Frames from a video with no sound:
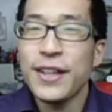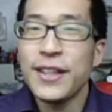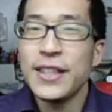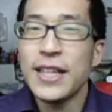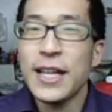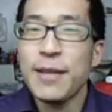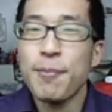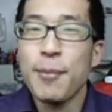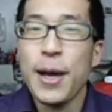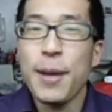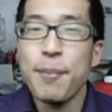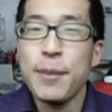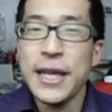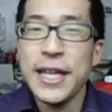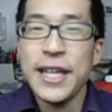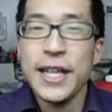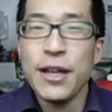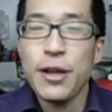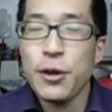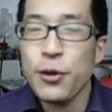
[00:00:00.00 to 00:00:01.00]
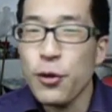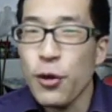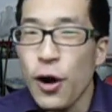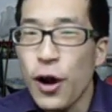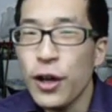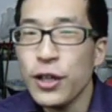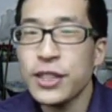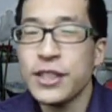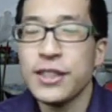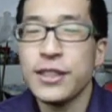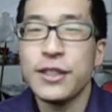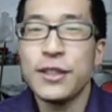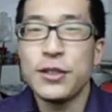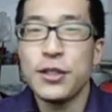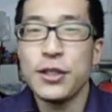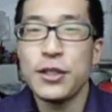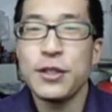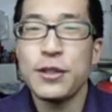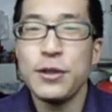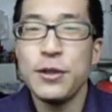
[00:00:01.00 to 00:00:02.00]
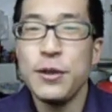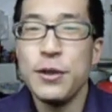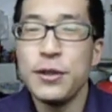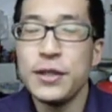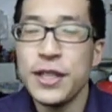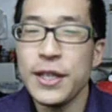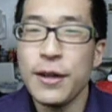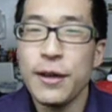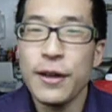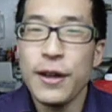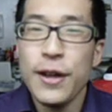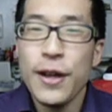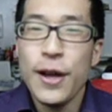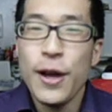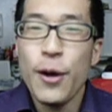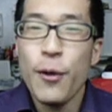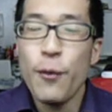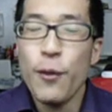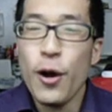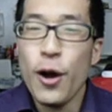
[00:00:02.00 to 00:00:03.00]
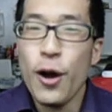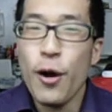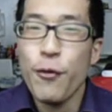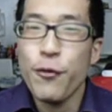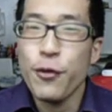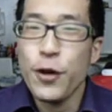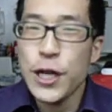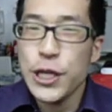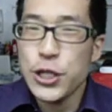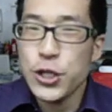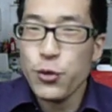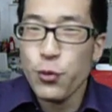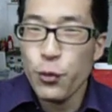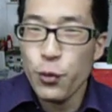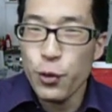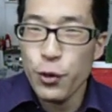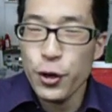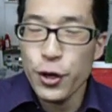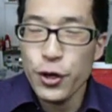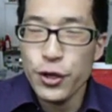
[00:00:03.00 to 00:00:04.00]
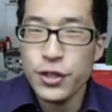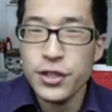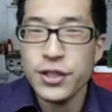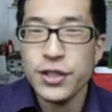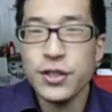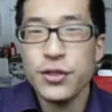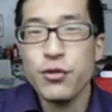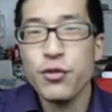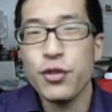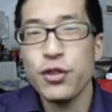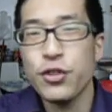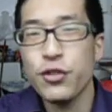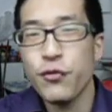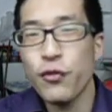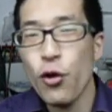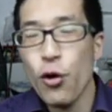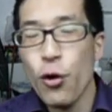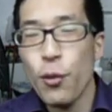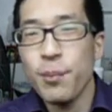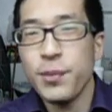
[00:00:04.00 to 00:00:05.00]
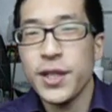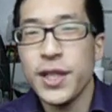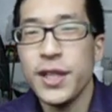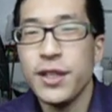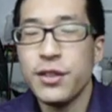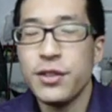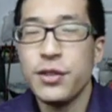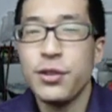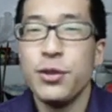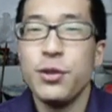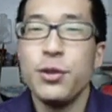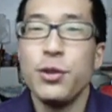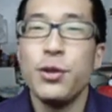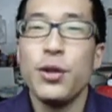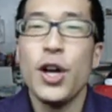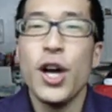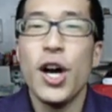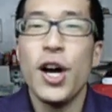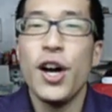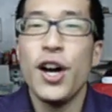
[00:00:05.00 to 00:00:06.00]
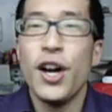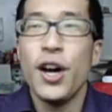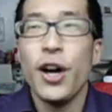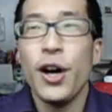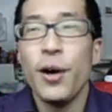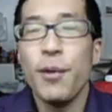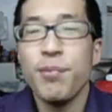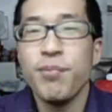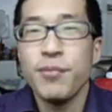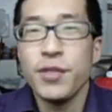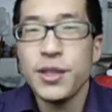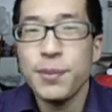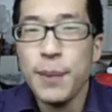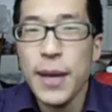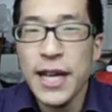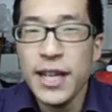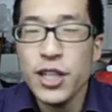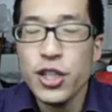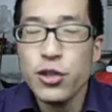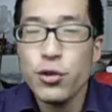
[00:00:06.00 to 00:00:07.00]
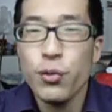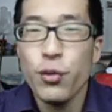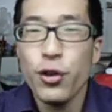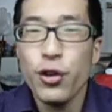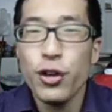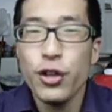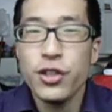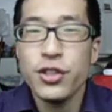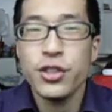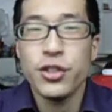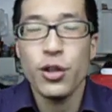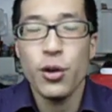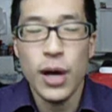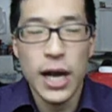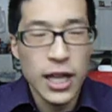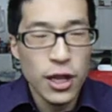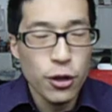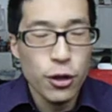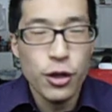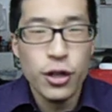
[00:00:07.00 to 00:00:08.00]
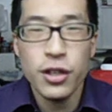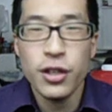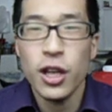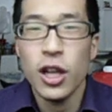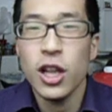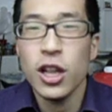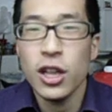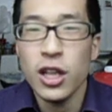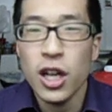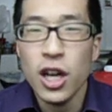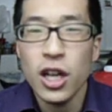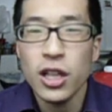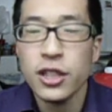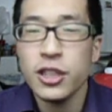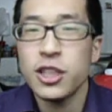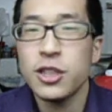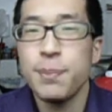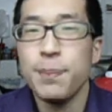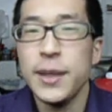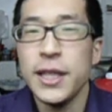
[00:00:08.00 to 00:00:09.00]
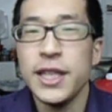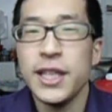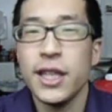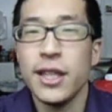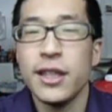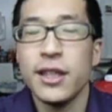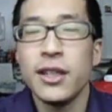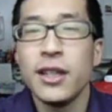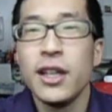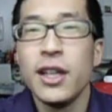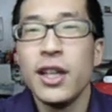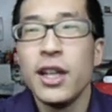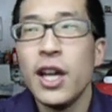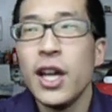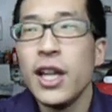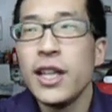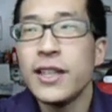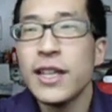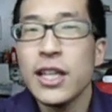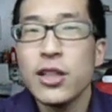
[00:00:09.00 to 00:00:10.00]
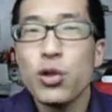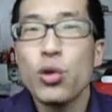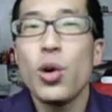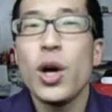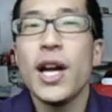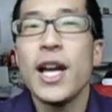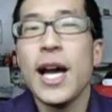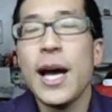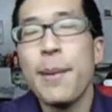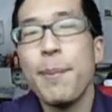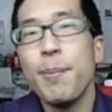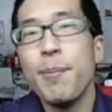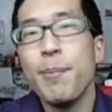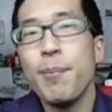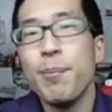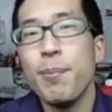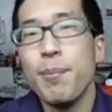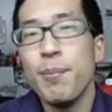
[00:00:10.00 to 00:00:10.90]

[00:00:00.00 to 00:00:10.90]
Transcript: get my meaning across just using French words transformed into Spanish words. So I learned a lot speaking. That's why I'm